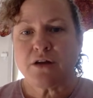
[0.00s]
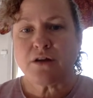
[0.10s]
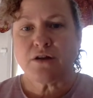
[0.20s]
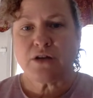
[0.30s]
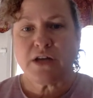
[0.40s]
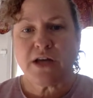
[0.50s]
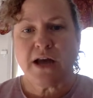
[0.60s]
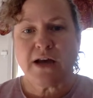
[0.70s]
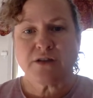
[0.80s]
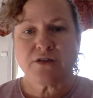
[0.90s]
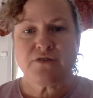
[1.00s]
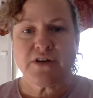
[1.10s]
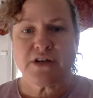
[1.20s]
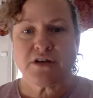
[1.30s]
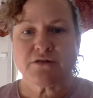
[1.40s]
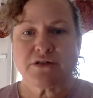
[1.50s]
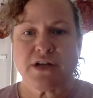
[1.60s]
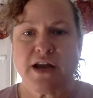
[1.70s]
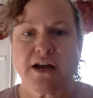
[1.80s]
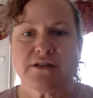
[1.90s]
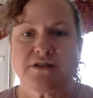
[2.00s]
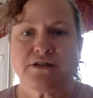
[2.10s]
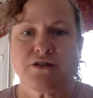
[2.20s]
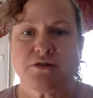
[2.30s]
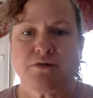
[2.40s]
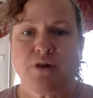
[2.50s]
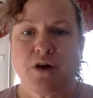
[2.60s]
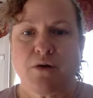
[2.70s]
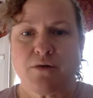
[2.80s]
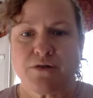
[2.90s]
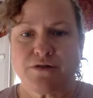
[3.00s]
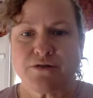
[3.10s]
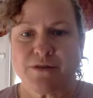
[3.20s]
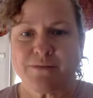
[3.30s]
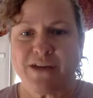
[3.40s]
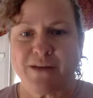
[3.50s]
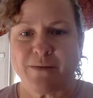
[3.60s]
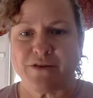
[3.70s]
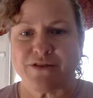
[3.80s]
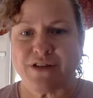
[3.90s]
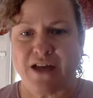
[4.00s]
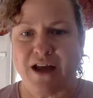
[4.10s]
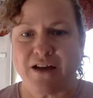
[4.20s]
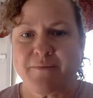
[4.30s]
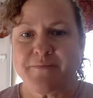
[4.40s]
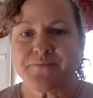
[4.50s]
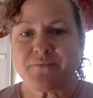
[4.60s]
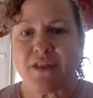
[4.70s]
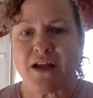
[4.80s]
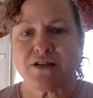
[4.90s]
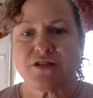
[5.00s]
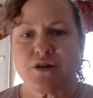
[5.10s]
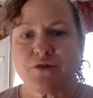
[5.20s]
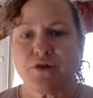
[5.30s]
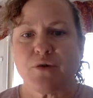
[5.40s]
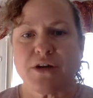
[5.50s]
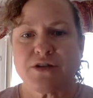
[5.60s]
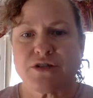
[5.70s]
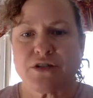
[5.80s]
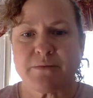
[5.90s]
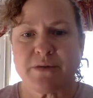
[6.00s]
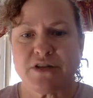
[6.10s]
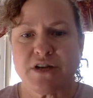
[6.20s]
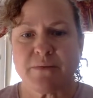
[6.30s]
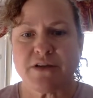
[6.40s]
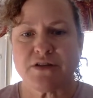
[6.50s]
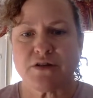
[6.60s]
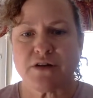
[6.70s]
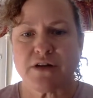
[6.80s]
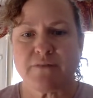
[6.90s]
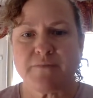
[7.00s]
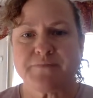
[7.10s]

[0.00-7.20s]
looking at two videos that has to do with stream tables again. And so the question, let me share my screen.